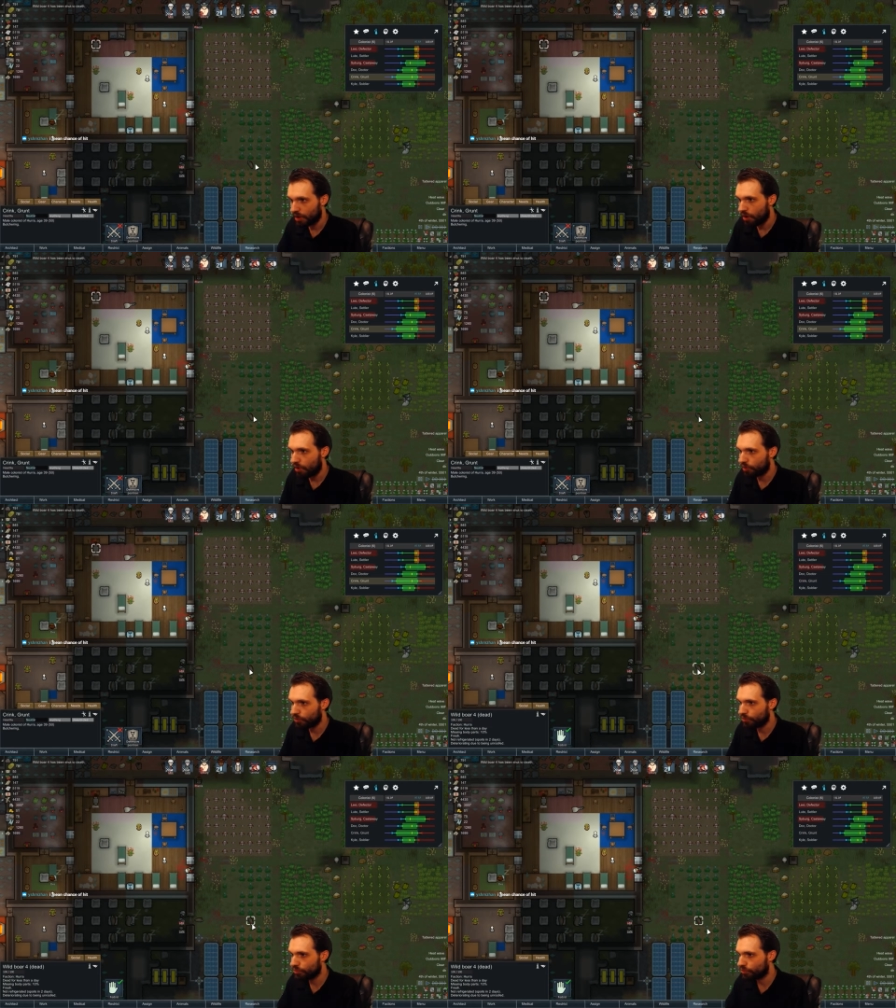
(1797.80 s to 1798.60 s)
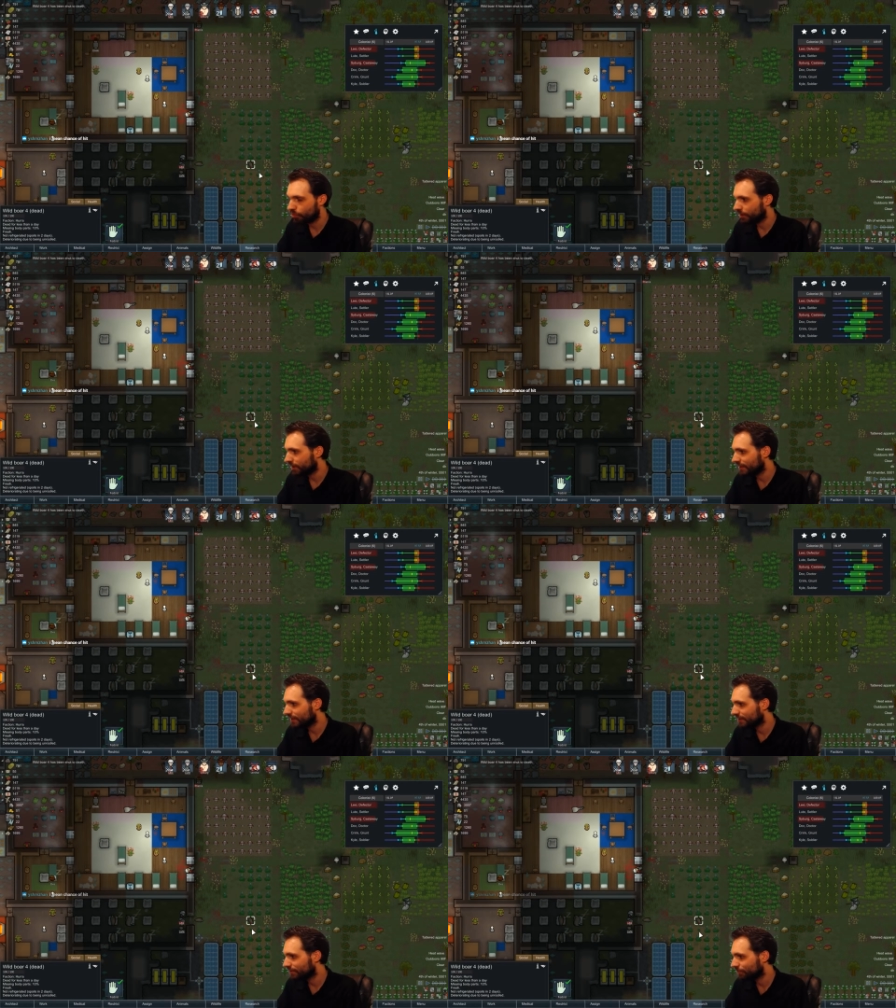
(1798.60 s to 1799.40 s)
Oh, he
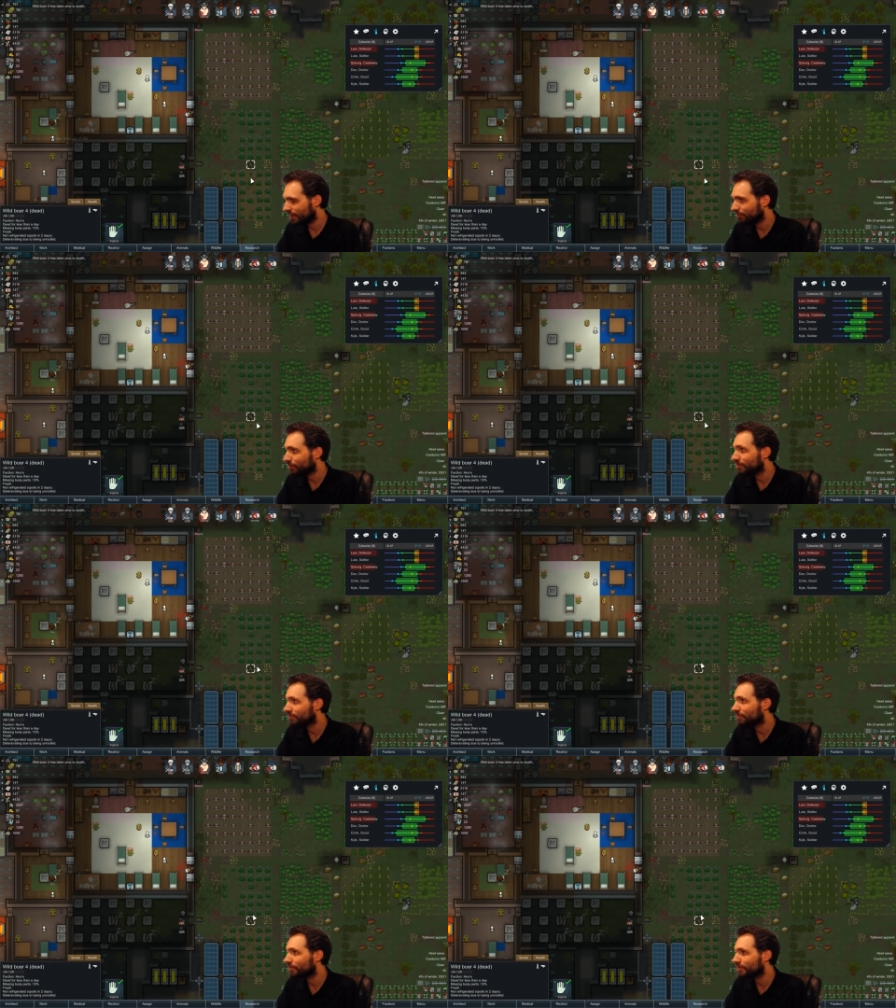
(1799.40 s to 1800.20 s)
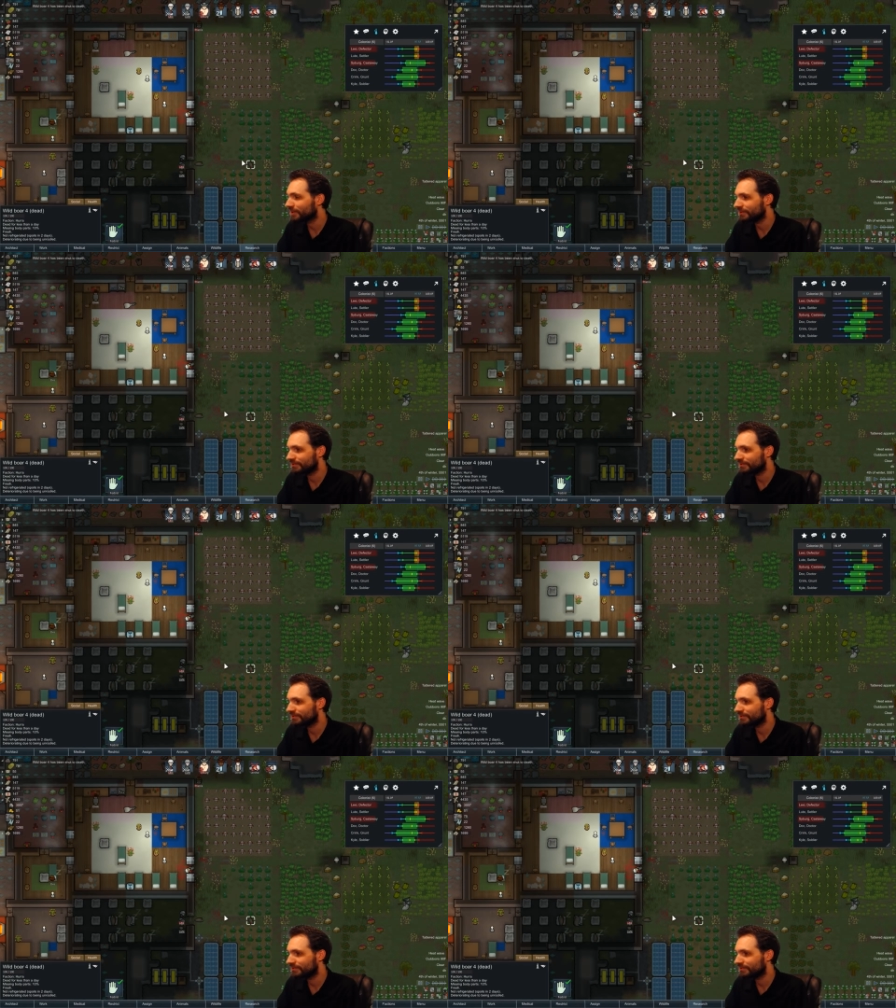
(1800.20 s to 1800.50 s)
killed Wild Boar 4.